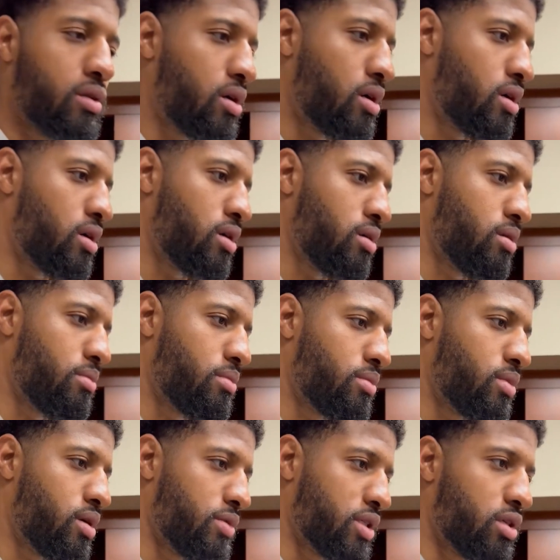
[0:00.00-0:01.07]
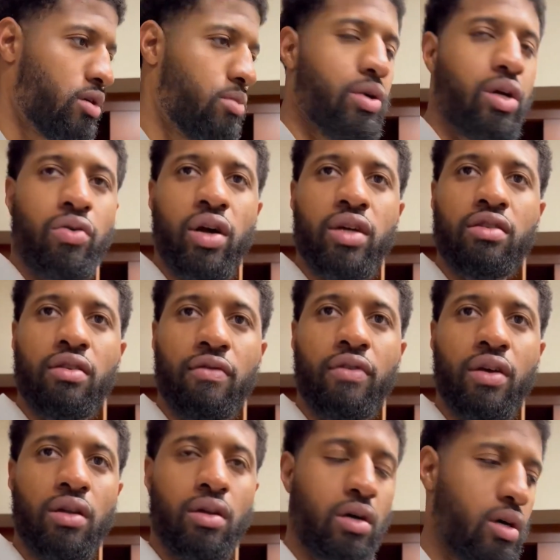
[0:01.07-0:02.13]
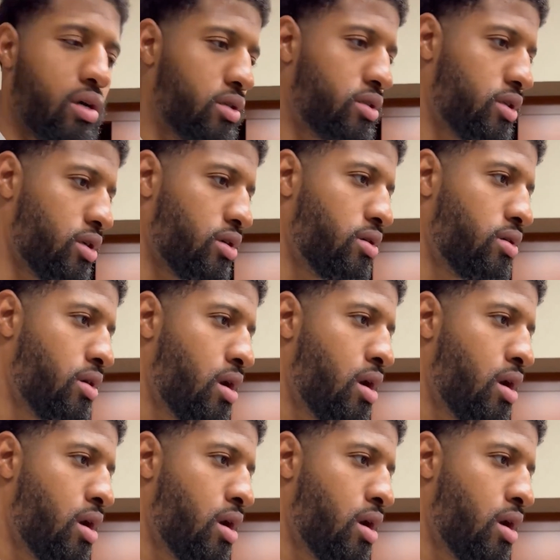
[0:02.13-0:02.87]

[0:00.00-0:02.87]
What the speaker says: I'm still be aggressive and still,